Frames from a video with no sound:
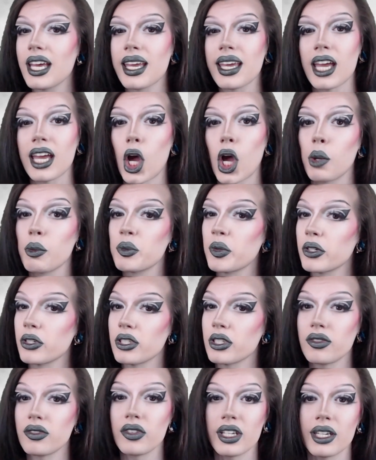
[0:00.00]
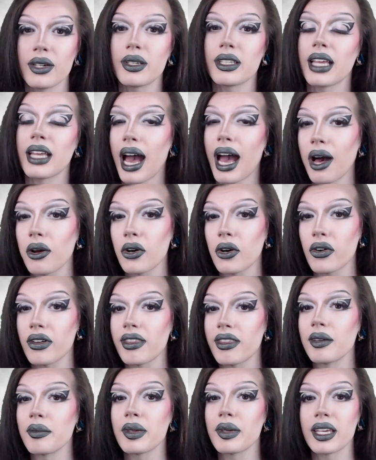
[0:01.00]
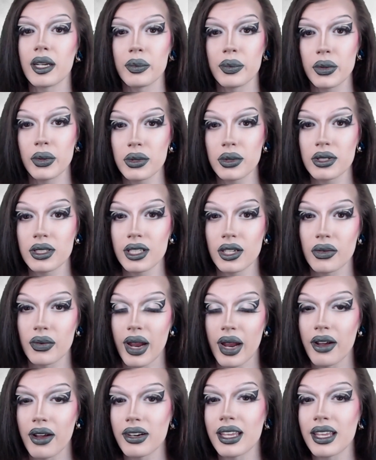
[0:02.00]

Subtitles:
It helps push the video in the algorithm, get it boosted around,